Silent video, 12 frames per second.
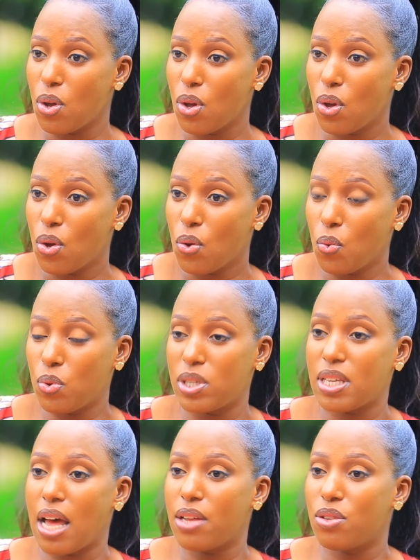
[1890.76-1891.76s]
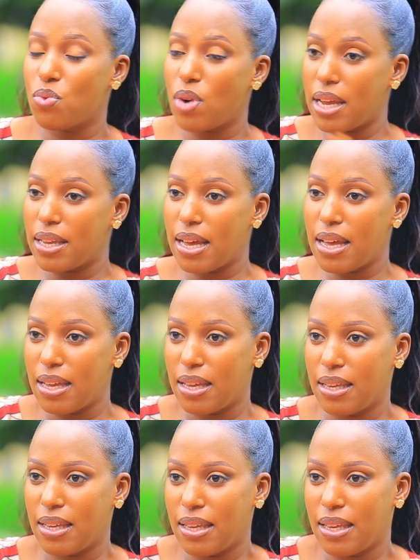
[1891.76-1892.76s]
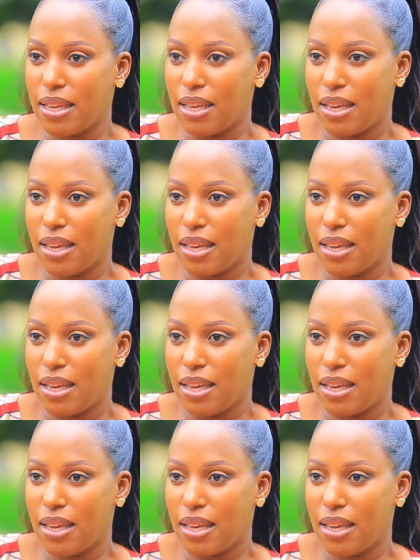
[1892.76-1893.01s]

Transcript: Habihangana se buriya iteka ryose